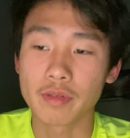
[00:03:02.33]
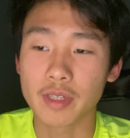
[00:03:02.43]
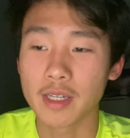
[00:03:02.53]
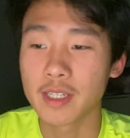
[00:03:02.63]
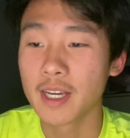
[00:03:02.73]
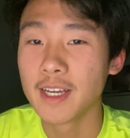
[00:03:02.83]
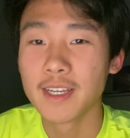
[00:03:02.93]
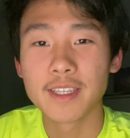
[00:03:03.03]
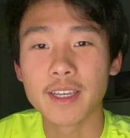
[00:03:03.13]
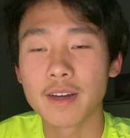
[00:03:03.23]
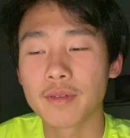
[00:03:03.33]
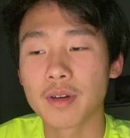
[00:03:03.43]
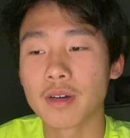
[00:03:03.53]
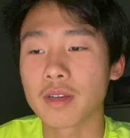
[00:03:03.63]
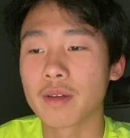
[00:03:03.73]
outside. Yeah,
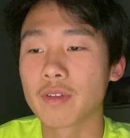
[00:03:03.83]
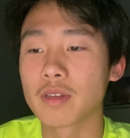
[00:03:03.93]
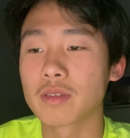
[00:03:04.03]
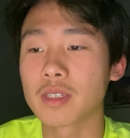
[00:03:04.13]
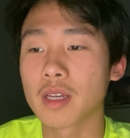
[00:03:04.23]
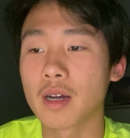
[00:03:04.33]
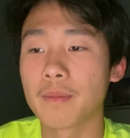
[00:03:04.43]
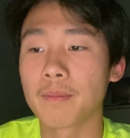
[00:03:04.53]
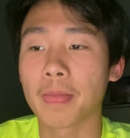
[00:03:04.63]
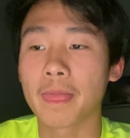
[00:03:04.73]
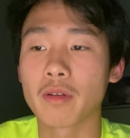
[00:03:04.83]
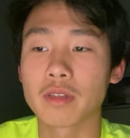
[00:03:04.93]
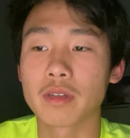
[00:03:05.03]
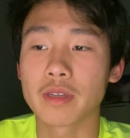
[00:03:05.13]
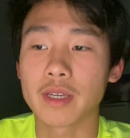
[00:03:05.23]
converts
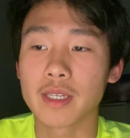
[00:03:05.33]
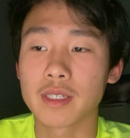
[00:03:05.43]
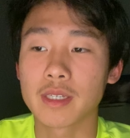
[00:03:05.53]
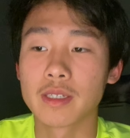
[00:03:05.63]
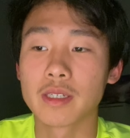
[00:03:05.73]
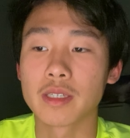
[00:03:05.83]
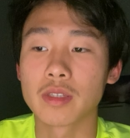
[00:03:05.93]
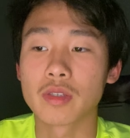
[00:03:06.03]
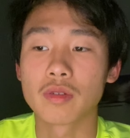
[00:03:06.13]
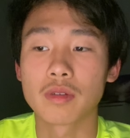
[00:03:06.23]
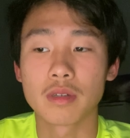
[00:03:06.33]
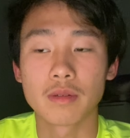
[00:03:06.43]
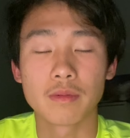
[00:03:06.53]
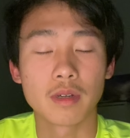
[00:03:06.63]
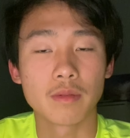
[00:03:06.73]
arachidonic acid into
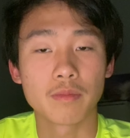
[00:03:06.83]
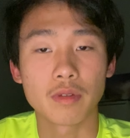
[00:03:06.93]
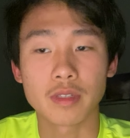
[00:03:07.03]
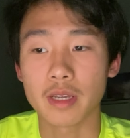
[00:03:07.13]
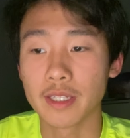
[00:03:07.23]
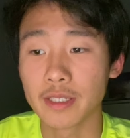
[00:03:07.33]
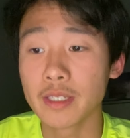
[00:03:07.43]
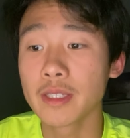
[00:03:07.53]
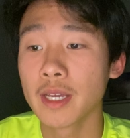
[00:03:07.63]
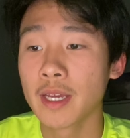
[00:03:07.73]
prostaglandin,